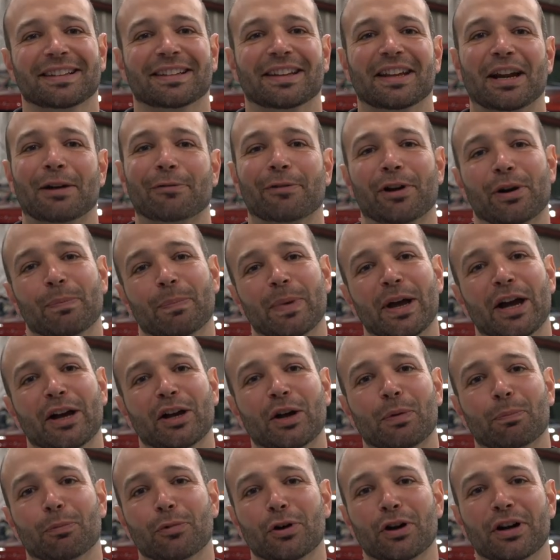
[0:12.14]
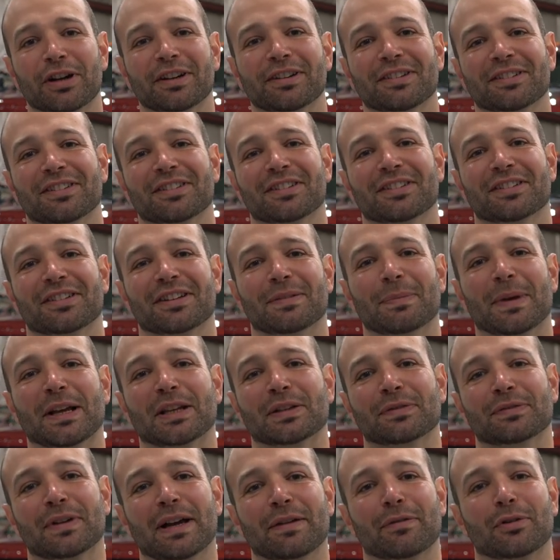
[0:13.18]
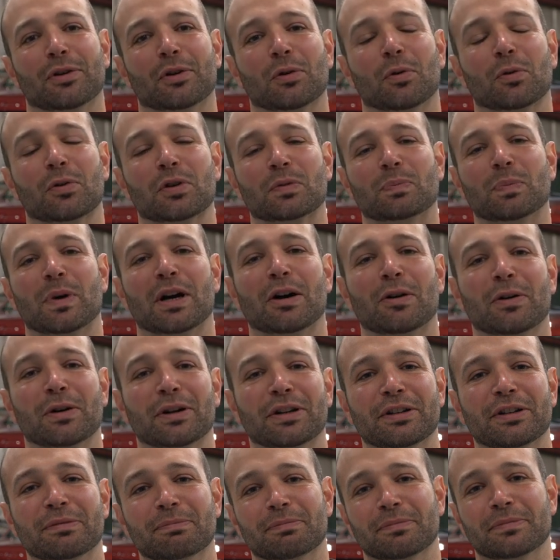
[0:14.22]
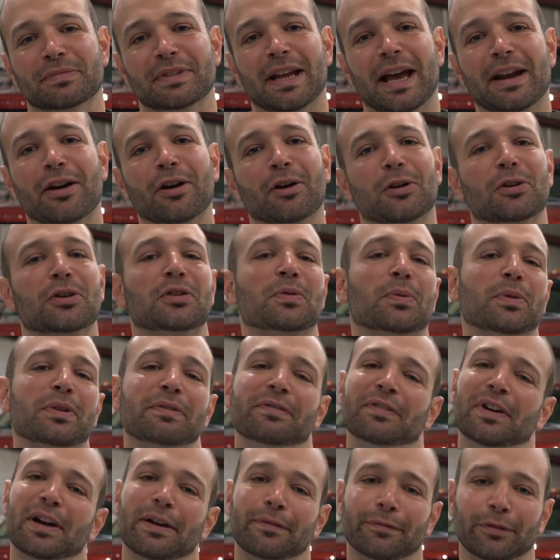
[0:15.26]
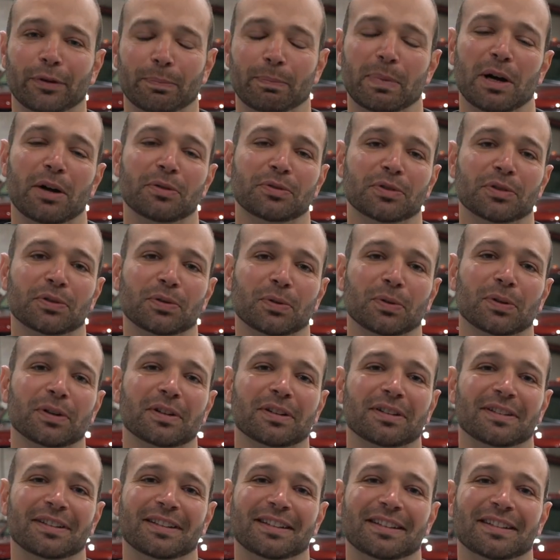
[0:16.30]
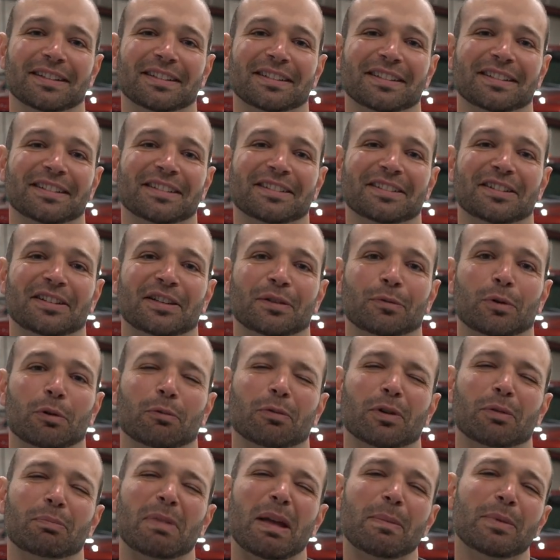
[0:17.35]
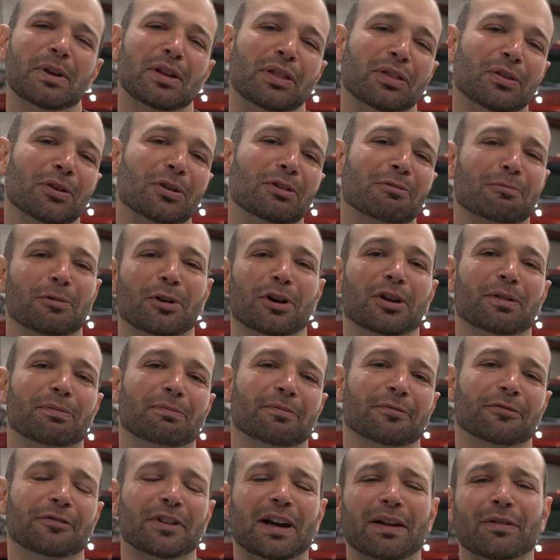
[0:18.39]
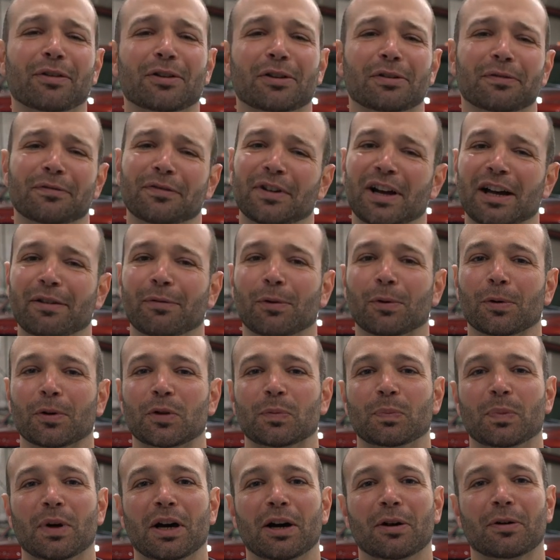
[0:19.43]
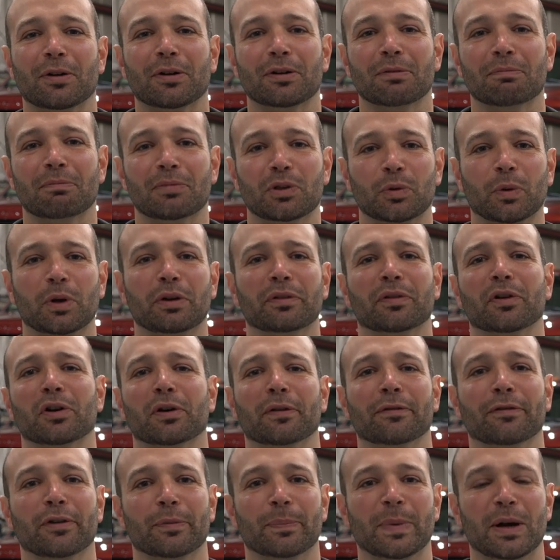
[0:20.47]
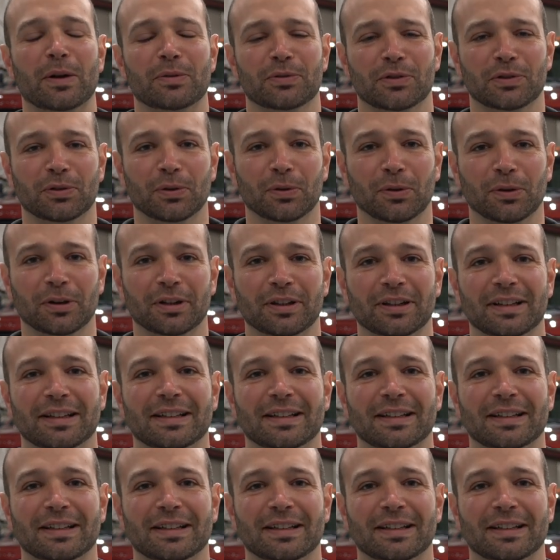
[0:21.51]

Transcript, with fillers: Then I run a backup run, it makes 500 horsepower and 925 foot-pounds of torque. We run maybe a third run, 505 horsepower, 1,200 foot-pounds of torque.